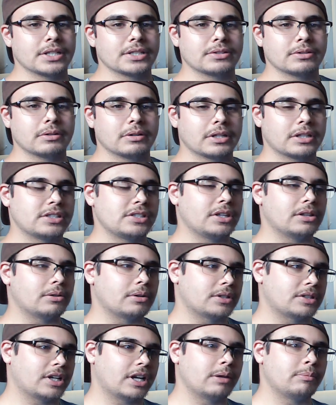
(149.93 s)
so it's either
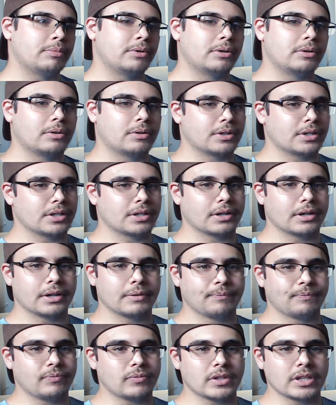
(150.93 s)
a typo or
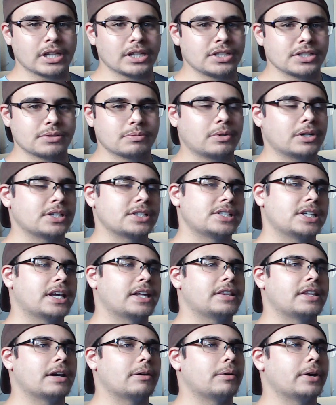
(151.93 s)
they just want to say
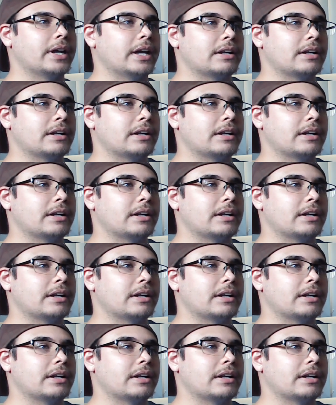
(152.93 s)
it that way.